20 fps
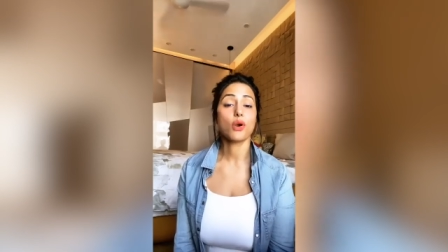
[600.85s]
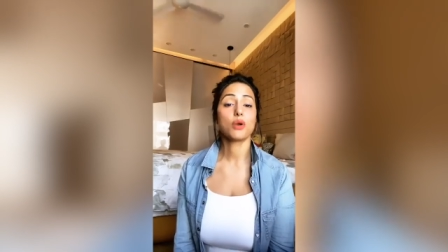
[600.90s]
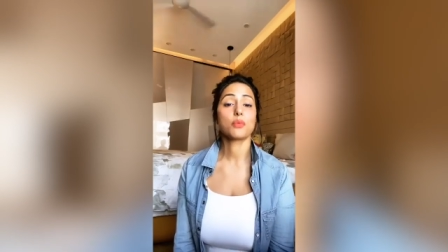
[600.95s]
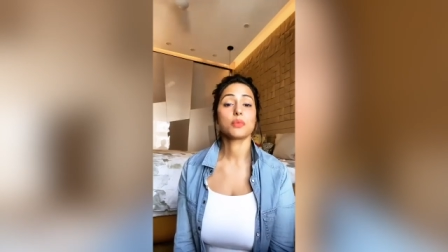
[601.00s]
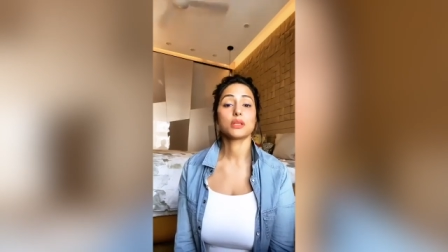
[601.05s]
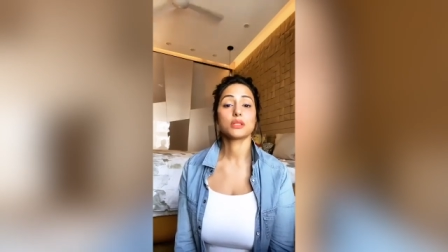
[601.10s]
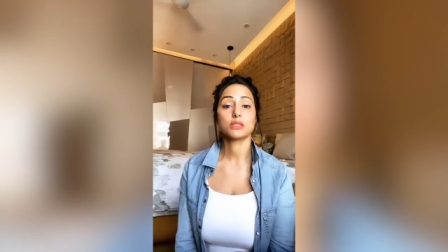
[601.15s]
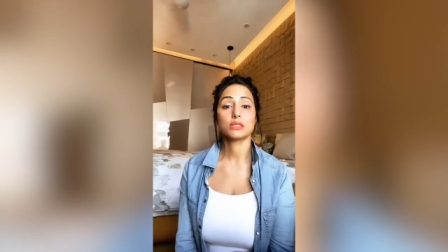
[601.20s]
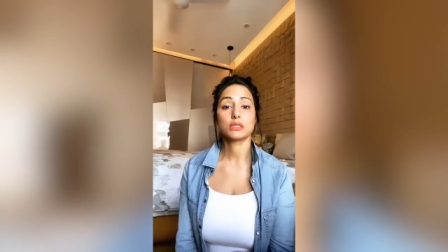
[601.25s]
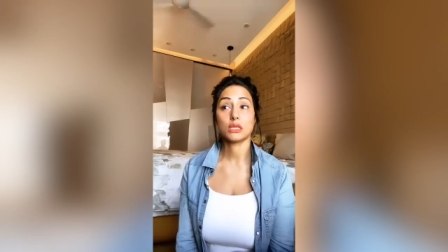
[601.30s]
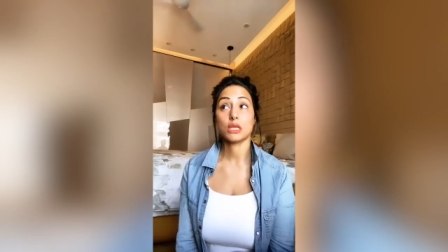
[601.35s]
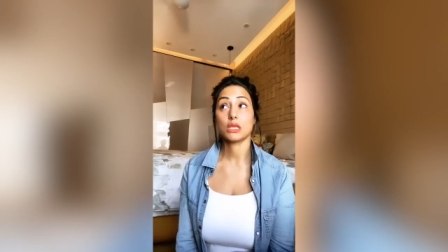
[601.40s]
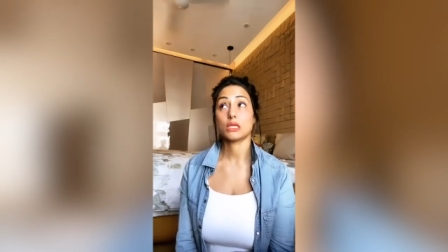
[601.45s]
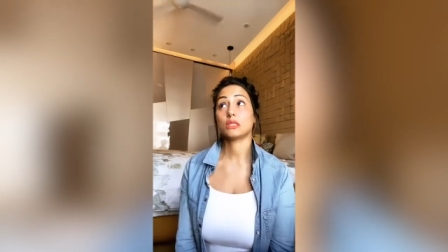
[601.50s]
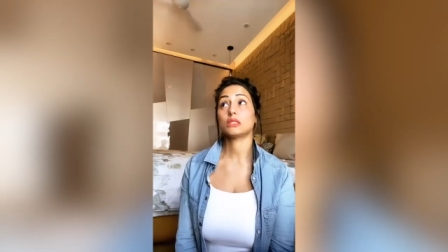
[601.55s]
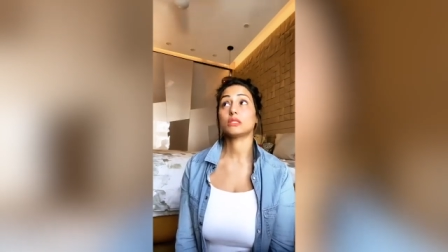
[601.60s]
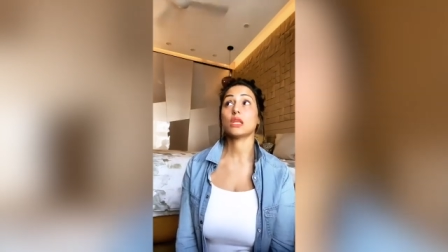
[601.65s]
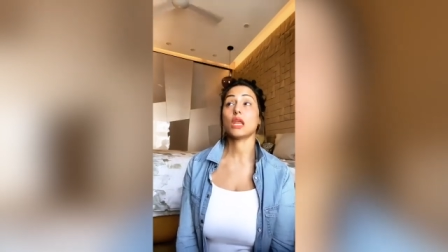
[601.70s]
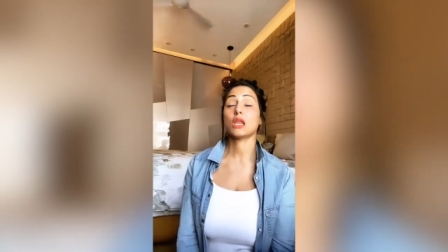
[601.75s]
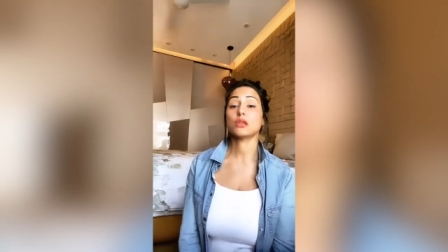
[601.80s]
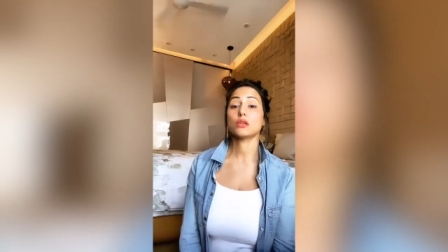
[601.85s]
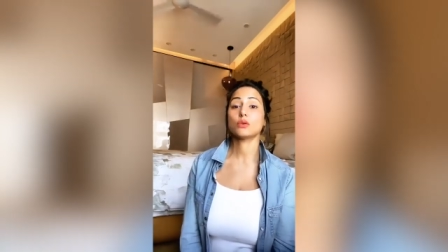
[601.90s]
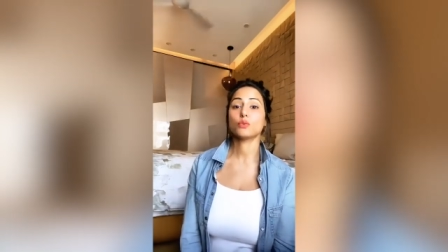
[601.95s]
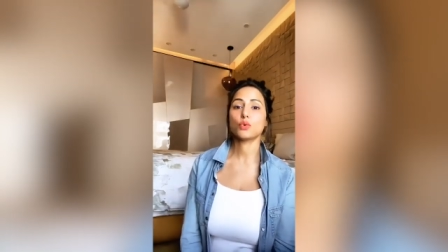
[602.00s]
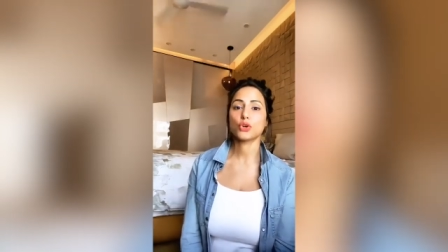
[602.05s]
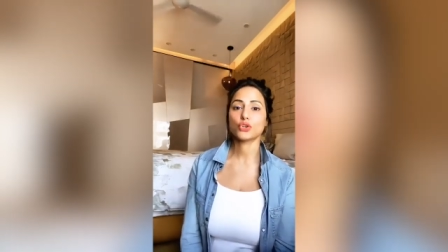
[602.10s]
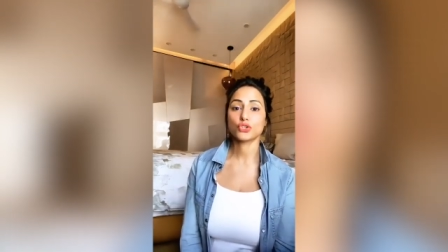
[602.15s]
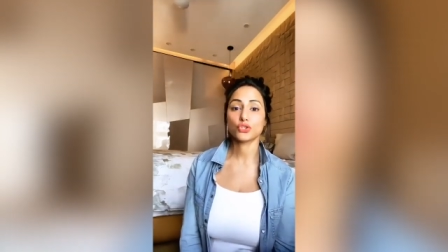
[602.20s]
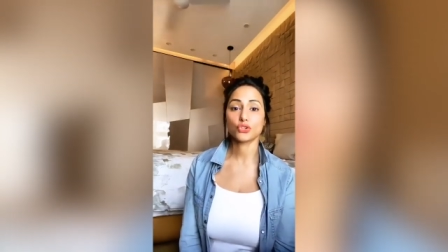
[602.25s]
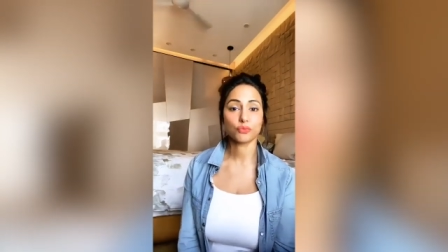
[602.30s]
4 months, the extended
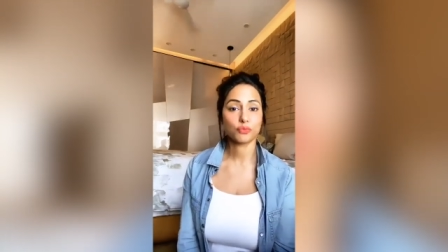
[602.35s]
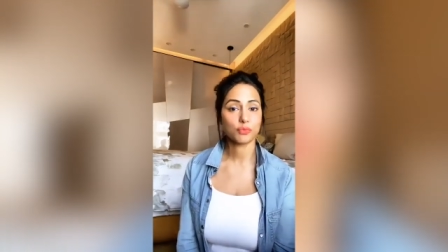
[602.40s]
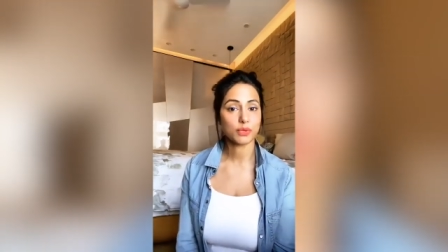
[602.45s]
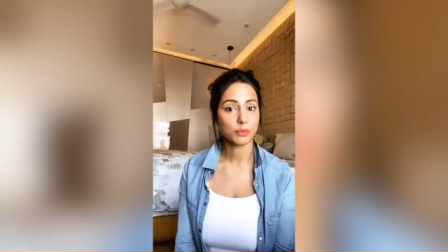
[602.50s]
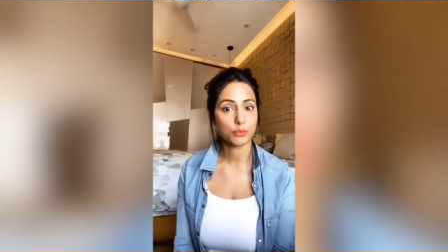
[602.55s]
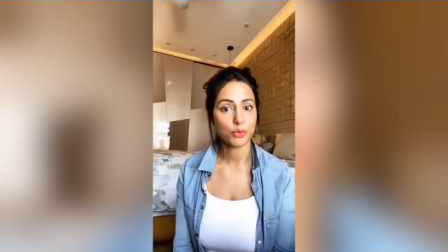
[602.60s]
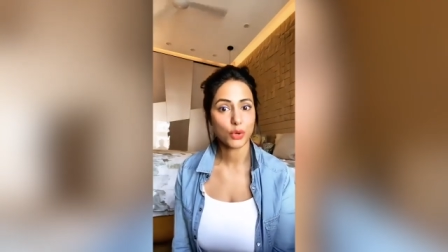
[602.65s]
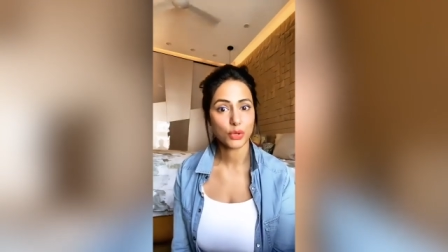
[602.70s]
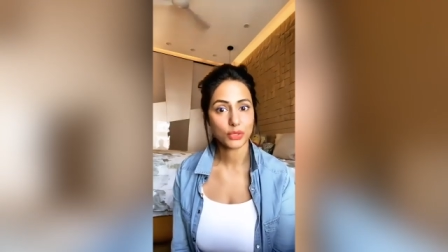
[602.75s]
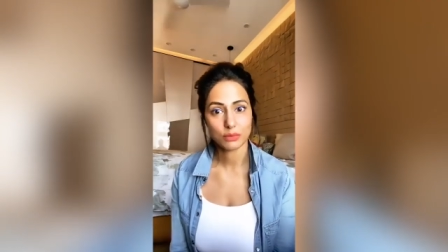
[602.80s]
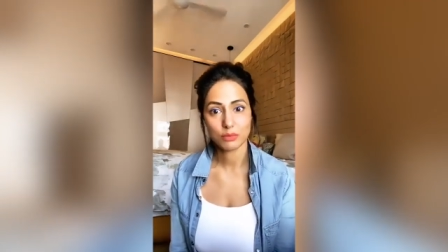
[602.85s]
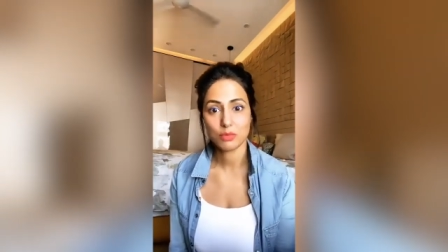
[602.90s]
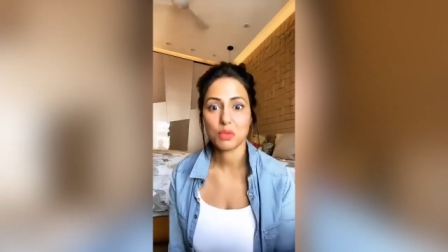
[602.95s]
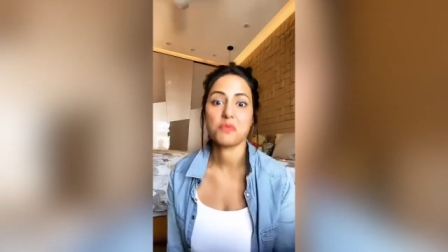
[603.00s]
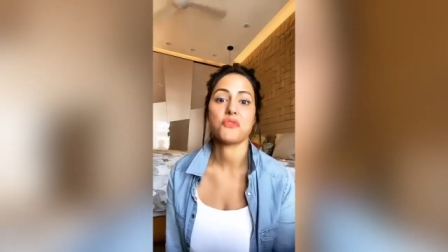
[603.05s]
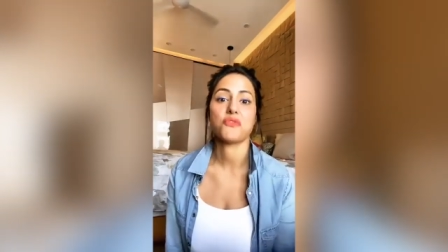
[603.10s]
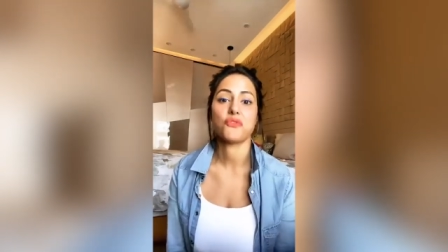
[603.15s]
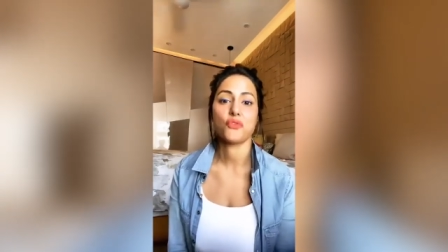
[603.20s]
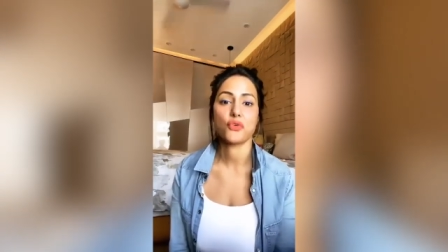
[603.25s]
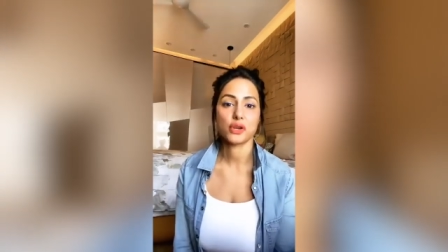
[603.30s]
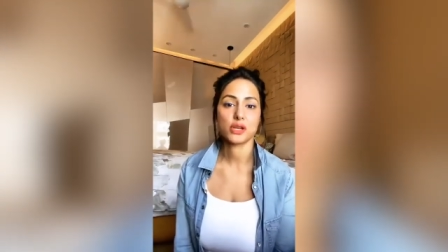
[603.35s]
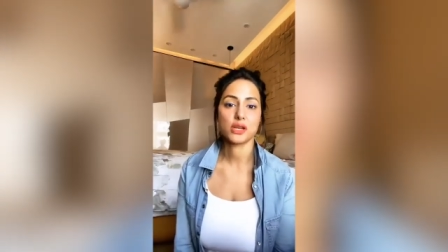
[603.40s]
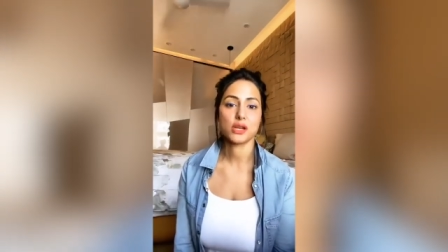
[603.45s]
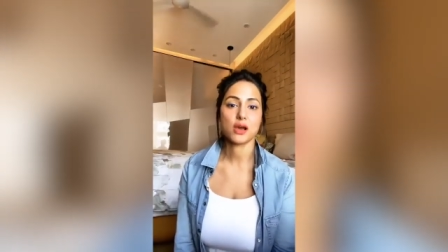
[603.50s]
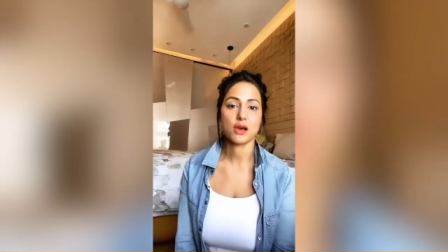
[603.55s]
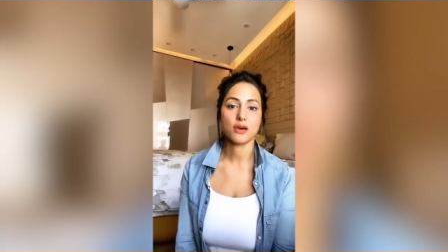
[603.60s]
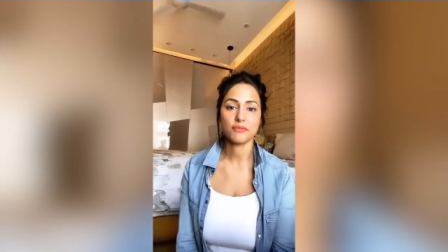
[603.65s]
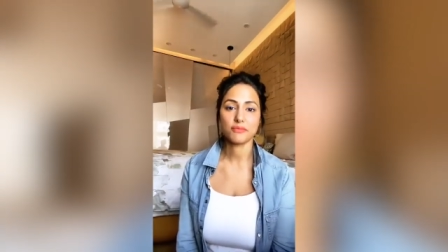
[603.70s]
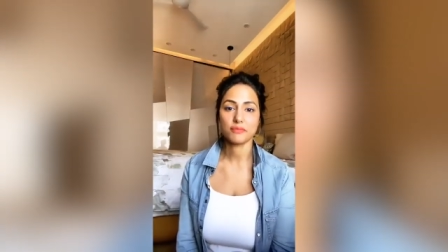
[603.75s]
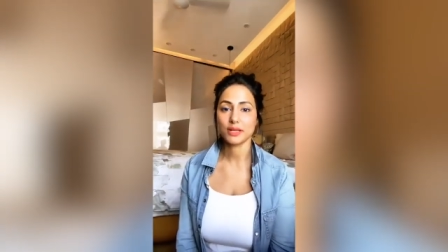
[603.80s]
version of Bigg Boss, maybe 4.5
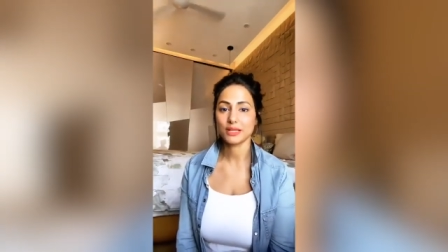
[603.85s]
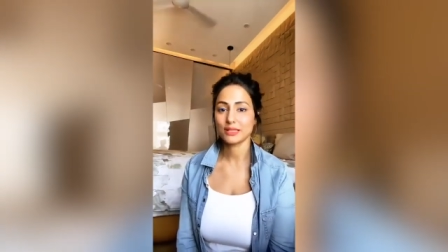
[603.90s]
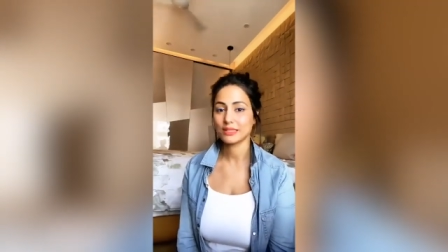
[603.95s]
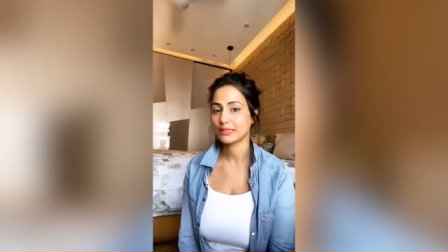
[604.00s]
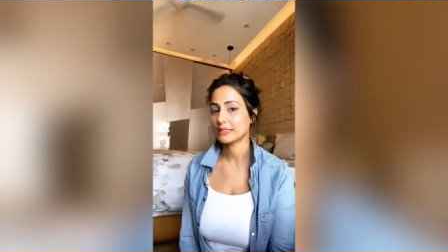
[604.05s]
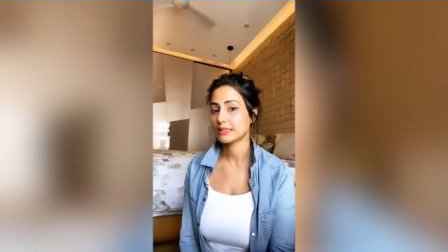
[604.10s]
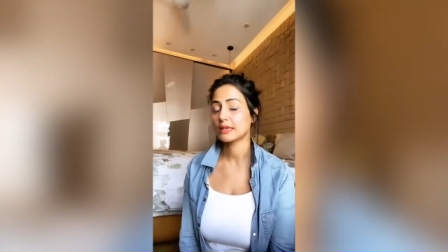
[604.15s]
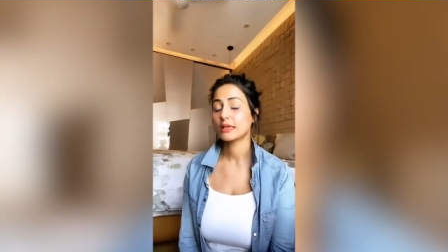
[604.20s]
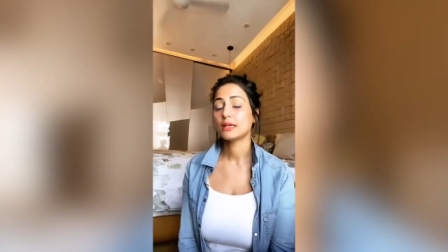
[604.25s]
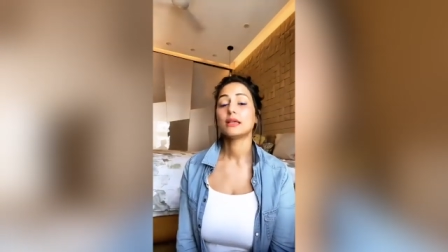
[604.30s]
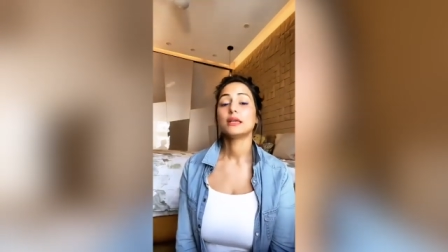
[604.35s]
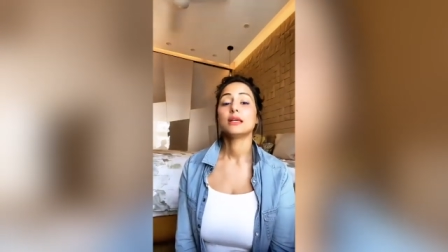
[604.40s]
months.